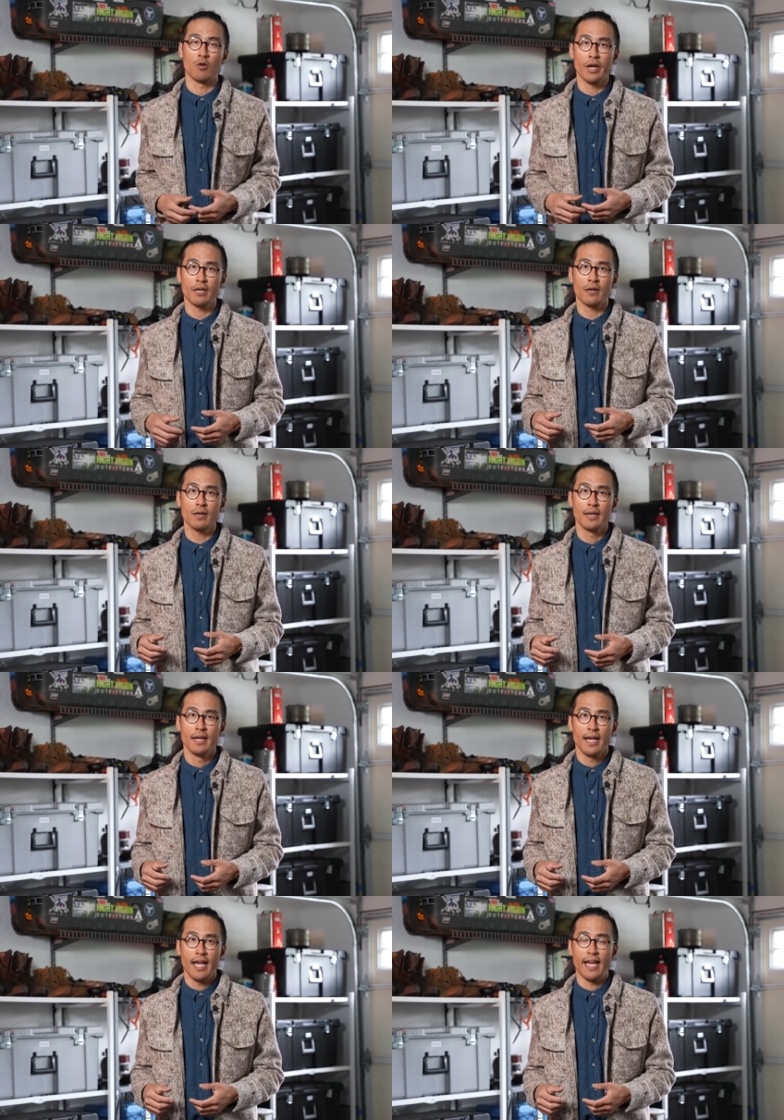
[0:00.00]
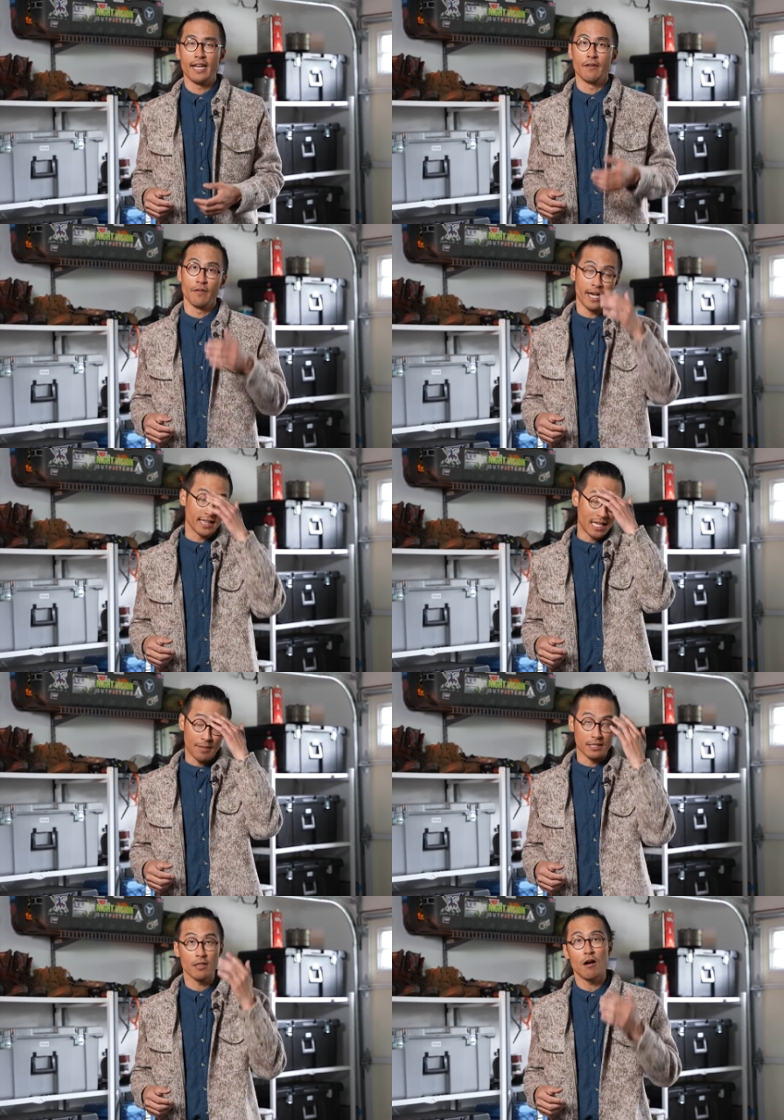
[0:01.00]
quicker. And if a headlamp
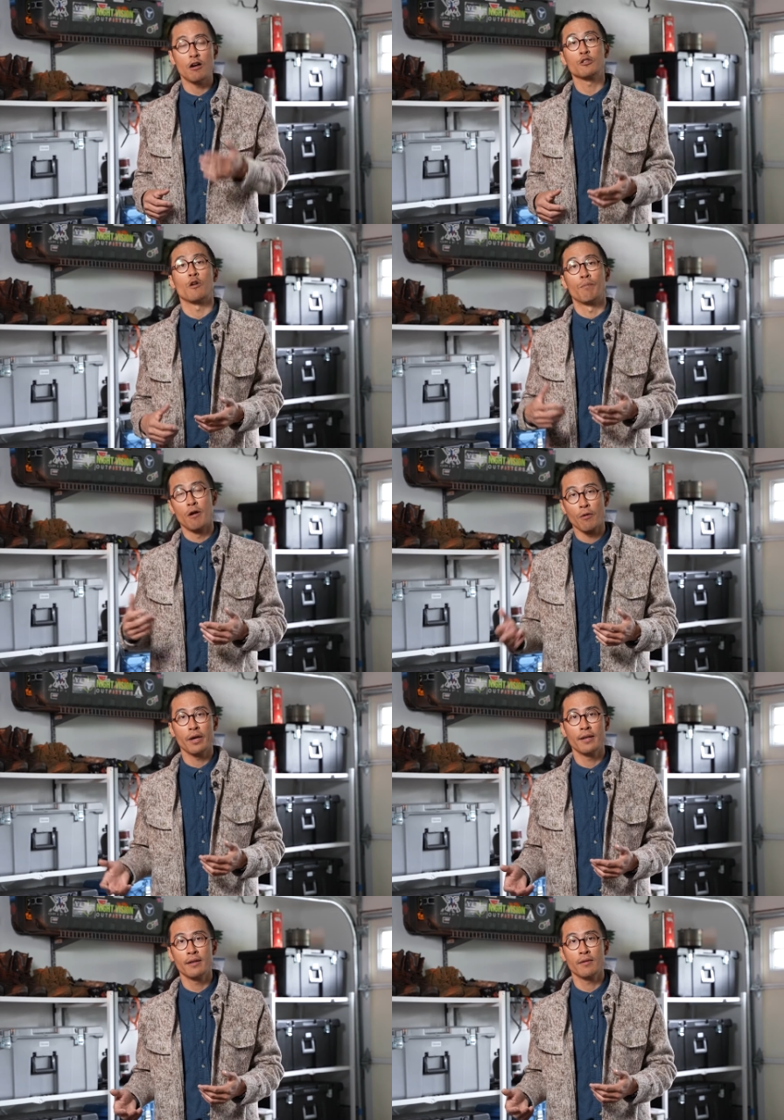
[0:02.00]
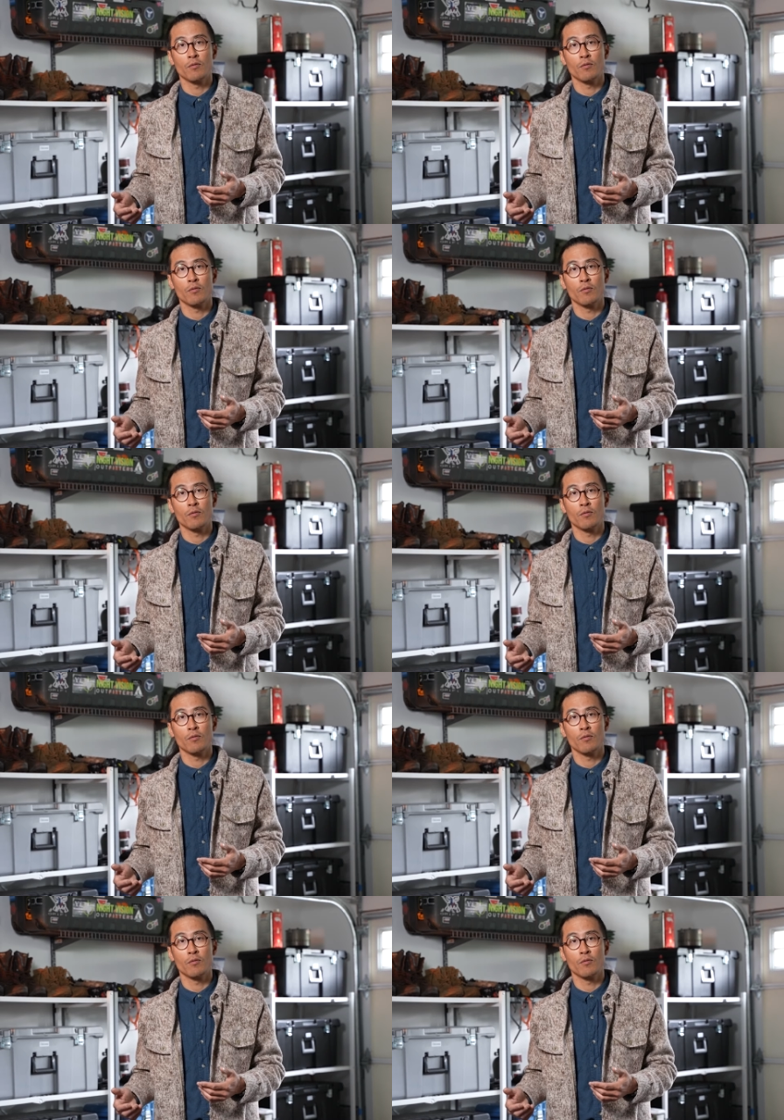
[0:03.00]
gets lost or broken,